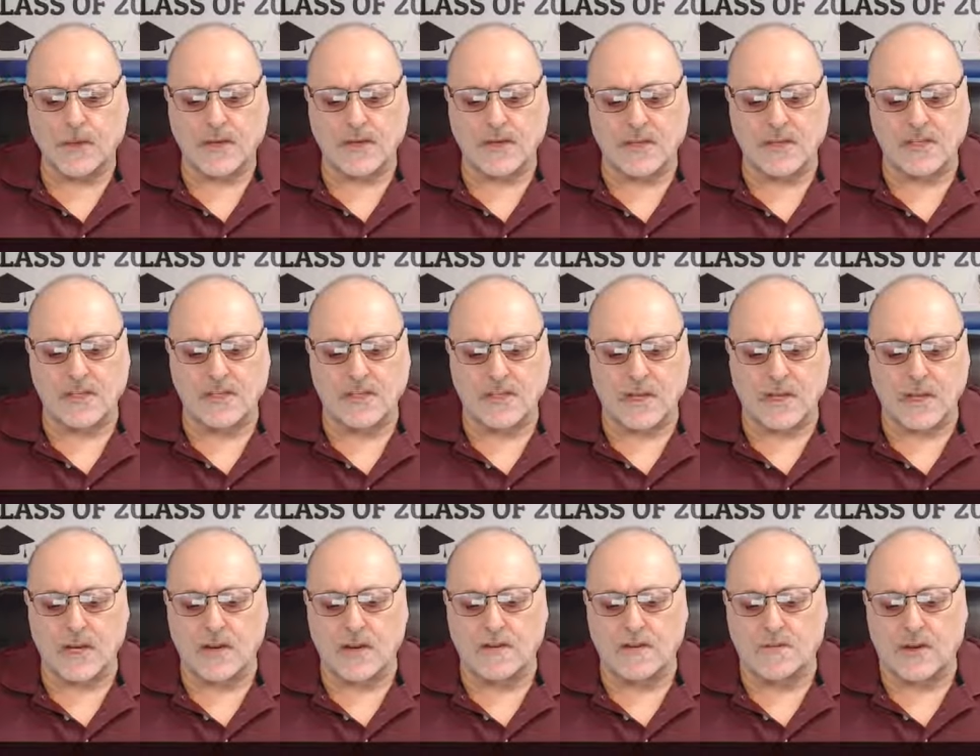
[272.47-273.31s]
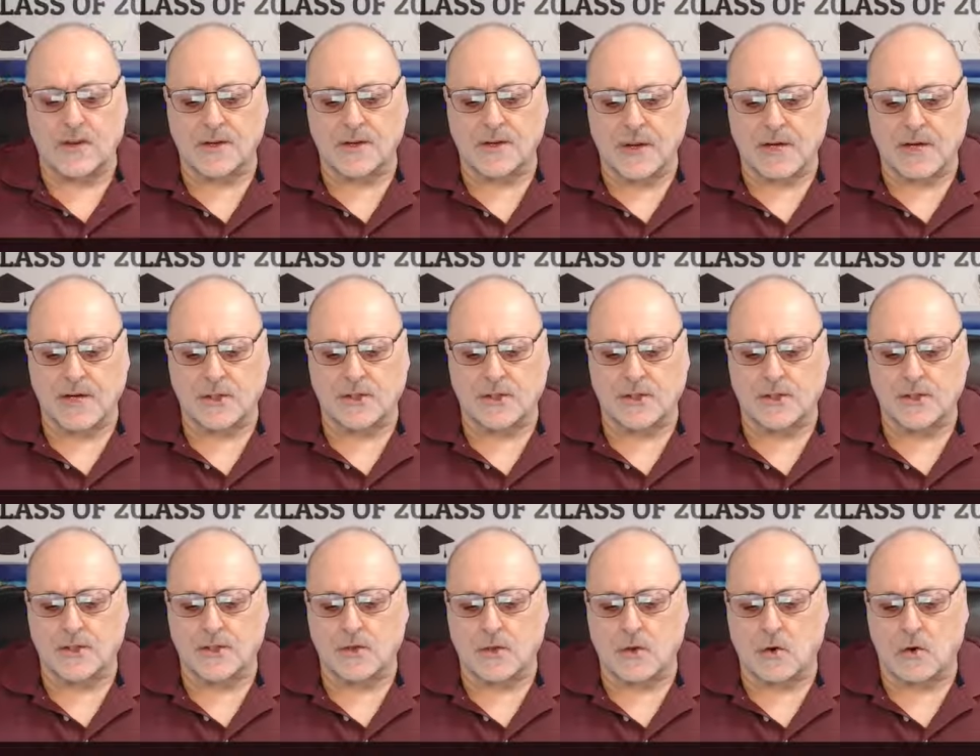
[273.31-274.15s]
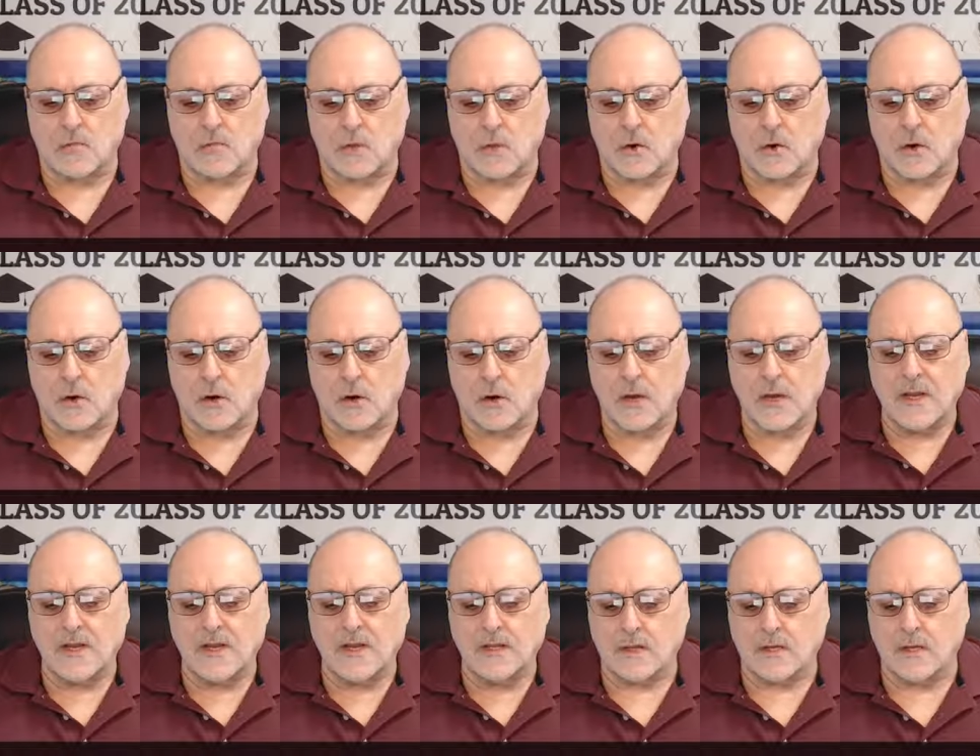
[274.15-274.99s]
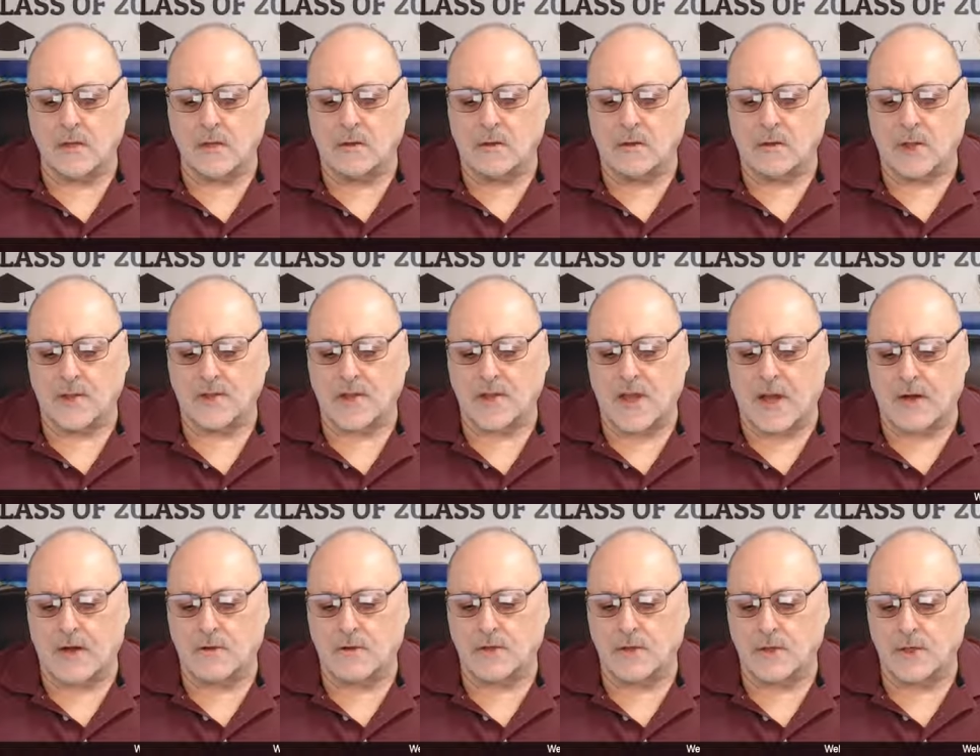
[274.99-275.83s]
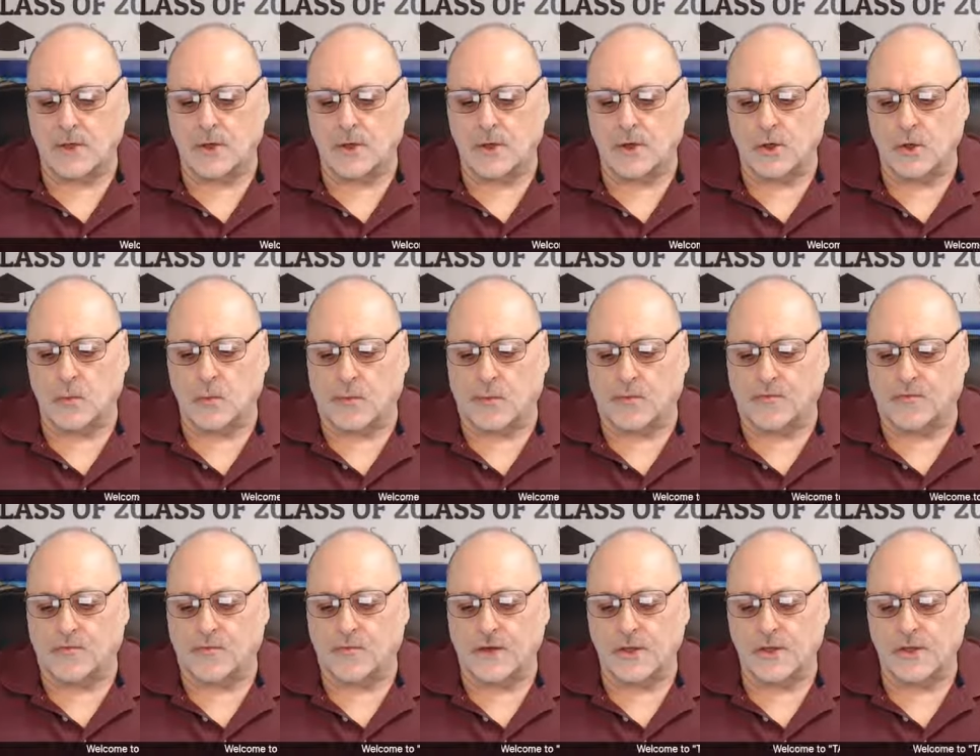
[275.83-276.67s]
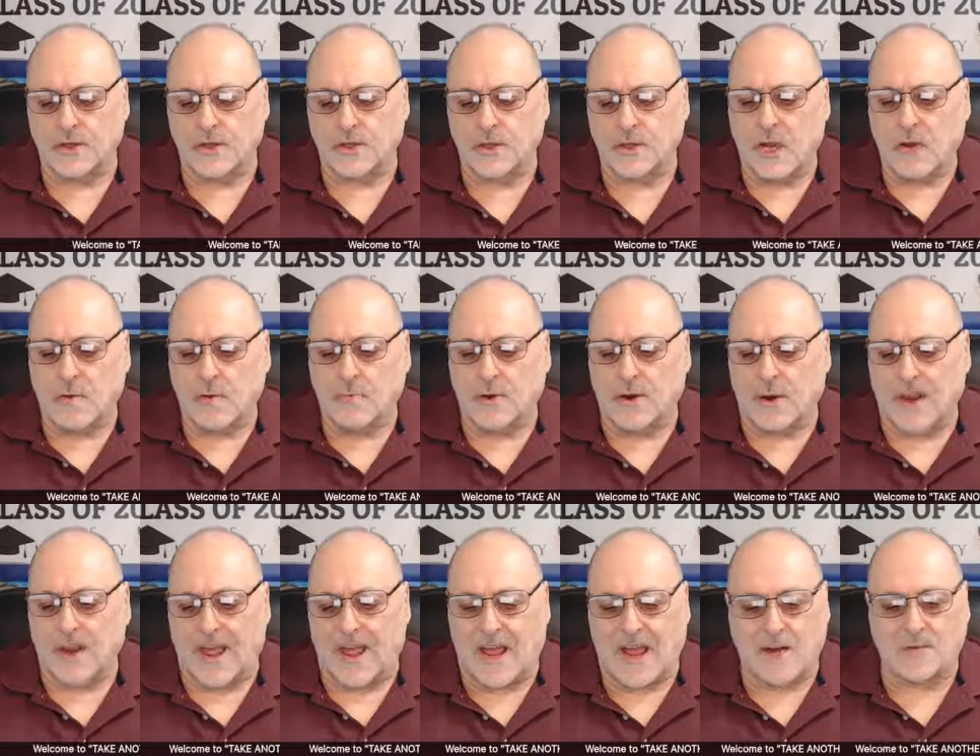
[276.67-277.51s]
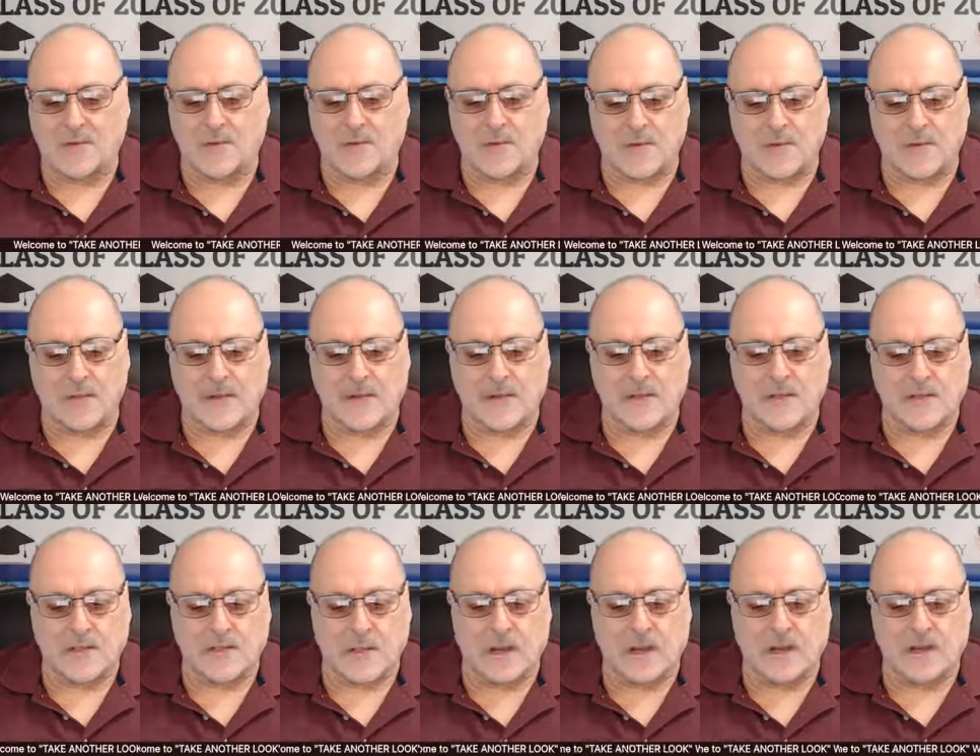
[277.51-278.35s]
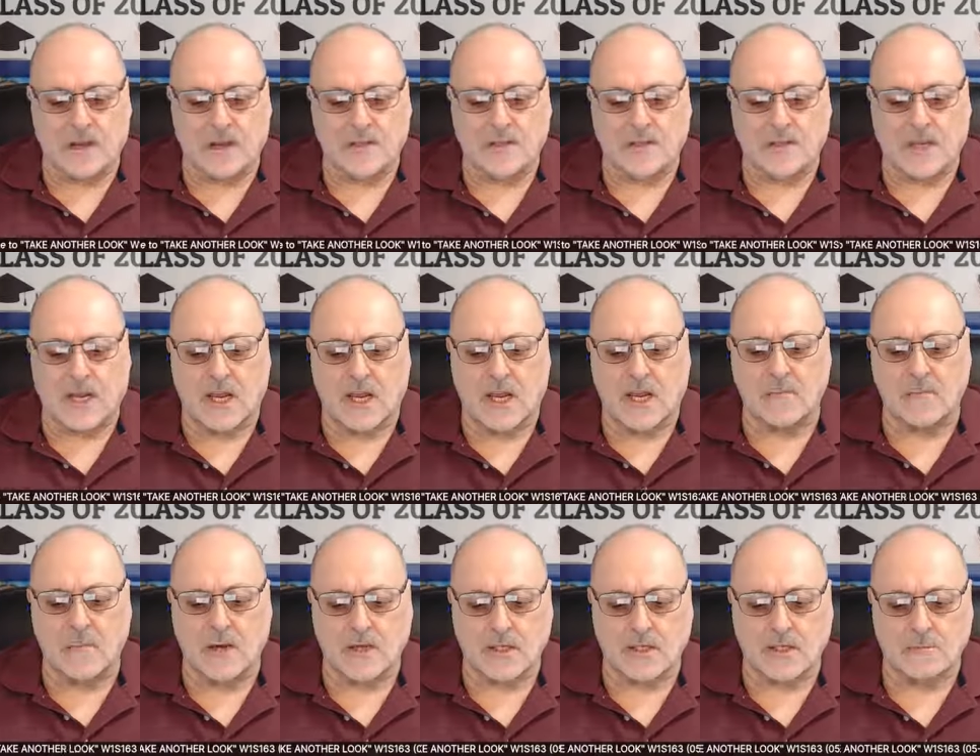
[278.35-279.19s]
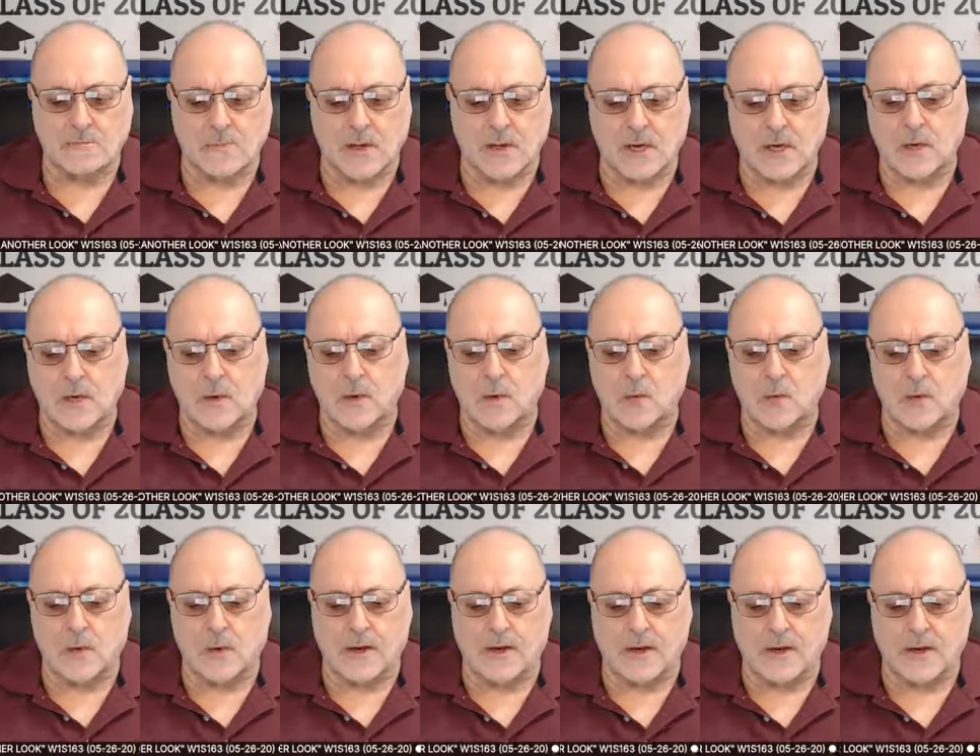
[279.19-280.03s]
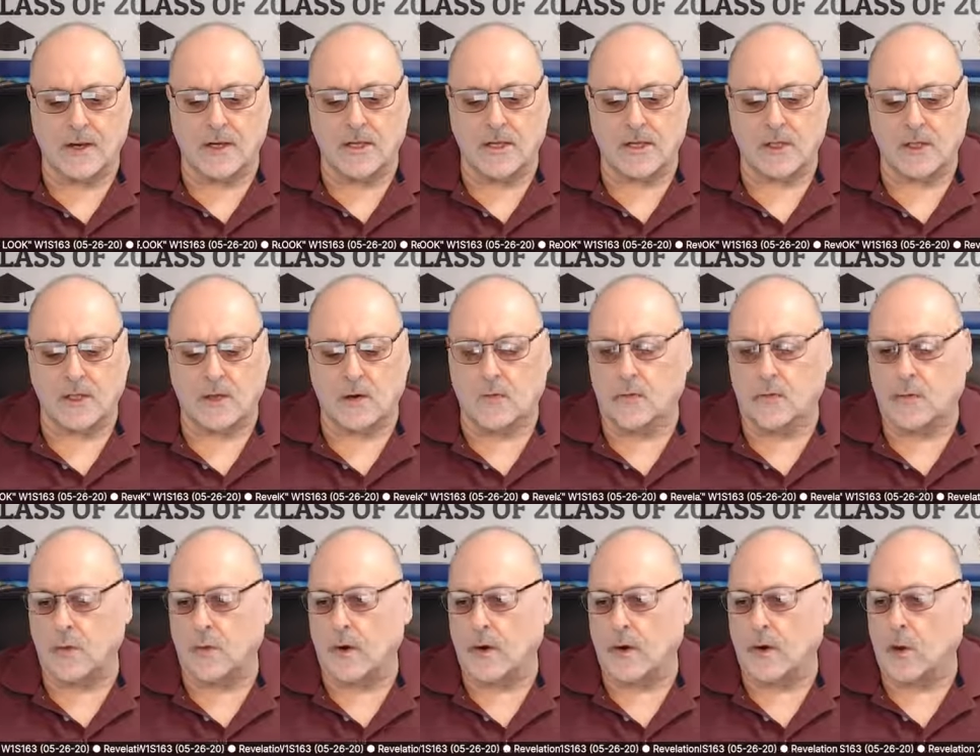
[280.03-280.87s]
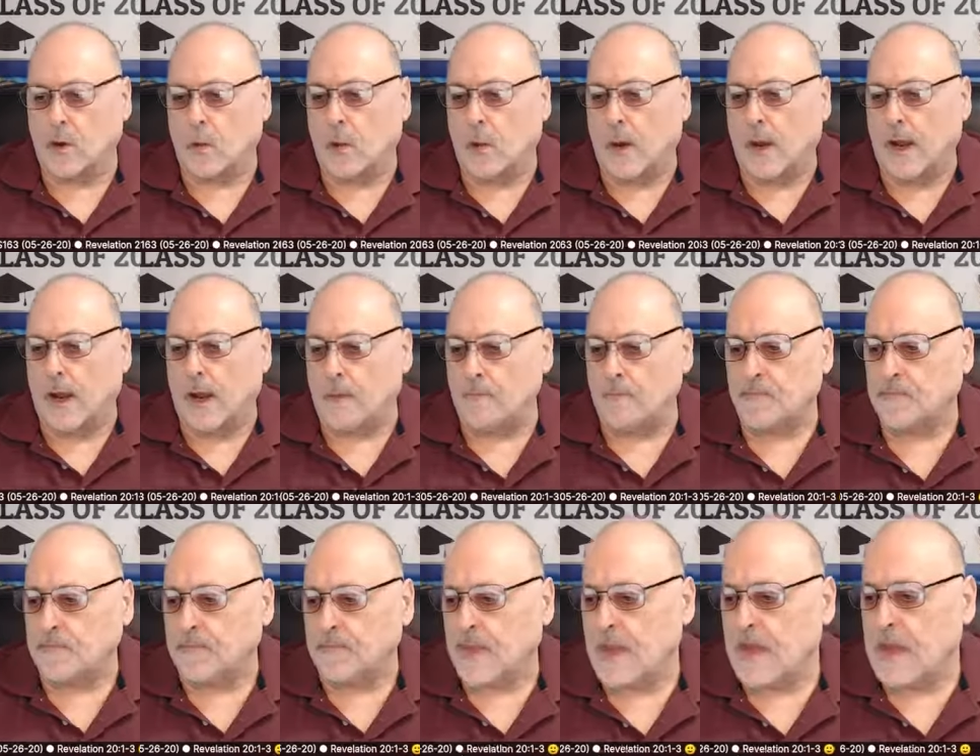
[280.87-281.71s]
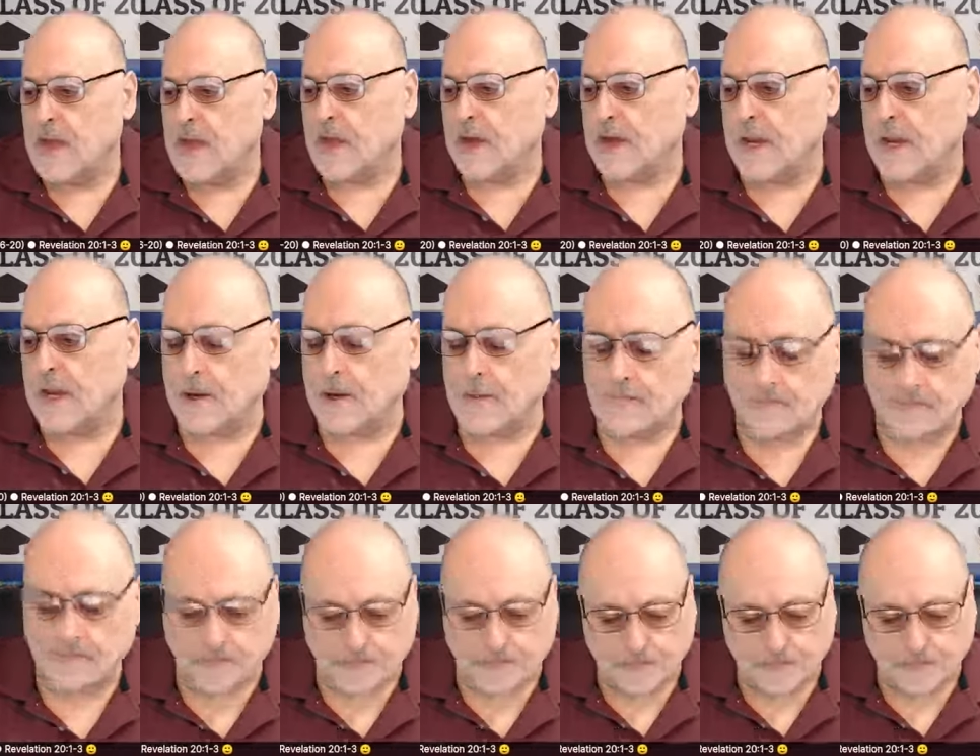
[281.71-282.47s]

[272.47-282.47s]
deceive the nations no more till the thousand years were finished. But after these things, he must be released for a little while. Now,